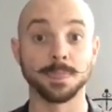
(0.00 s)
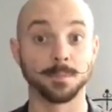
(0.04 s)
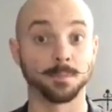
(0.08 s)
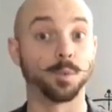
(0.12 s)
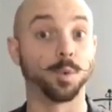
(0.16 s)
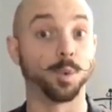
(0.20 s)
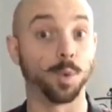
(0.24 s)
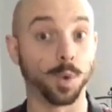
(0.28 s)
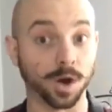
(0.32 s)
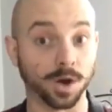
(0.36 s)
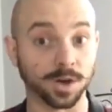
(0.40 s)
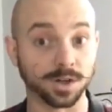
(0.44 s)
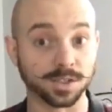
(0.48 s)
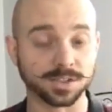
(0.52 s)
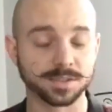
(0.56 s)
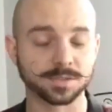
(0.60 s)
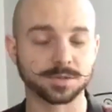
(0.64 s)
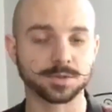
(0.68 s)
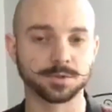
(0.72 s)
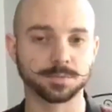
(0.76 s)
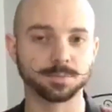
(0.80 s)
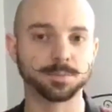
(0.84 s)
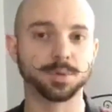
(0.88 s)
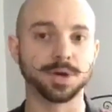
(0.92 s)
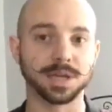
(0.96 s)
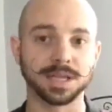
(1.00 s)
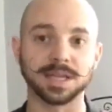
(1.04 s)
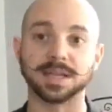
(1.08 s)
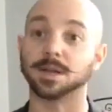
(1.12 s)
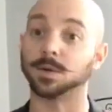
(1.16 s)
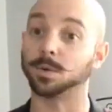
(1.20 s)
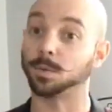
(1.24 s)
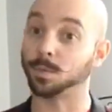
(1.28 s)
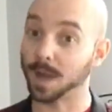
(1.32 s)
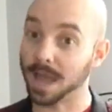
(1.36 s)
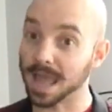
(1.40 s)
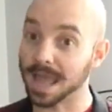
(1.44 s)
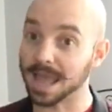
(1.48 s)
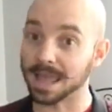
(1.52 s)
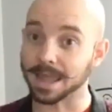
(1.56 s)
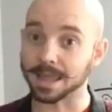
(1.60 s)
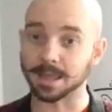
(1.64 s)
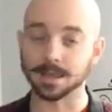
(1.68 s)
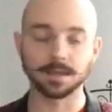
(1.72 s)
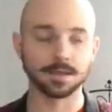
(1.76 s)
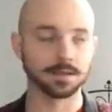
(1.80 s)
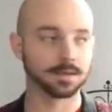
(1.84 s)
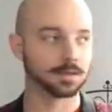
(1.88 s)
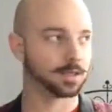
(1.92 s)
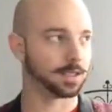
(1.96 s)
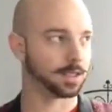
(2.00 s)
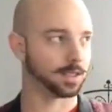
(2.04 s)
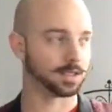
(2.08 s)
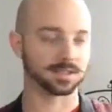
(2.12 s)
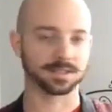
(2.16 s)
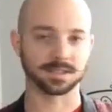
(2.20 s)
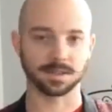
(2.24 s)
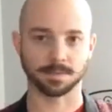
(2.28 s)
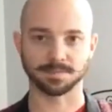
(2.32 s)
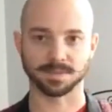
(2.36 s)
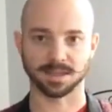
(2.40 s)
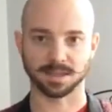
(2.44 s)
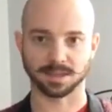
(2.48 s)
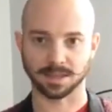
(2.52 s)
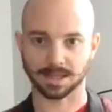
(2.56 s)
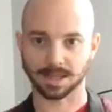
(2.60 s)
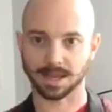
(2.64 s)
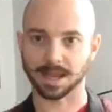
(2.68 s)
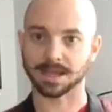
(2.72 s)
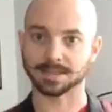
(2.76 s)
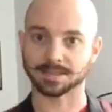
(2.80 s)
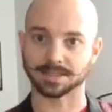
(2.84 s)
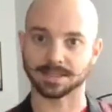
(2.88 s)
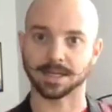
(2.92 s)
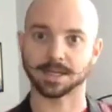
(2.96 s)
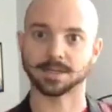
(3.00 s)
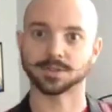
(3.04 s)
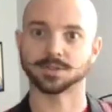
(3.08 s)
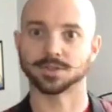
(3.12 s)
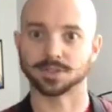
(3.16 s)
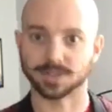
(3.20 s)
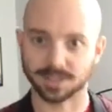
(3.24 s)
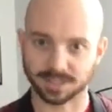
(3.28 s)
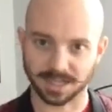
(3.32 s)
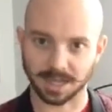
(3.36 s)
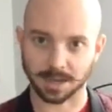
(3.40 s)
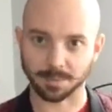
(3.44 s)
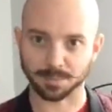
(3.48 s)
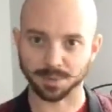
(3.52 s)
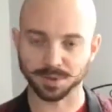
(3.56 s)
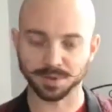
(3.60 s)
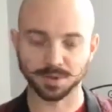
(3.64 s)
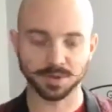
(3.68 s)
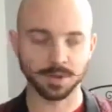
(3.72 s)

worse, putting it away in something that has an extra step,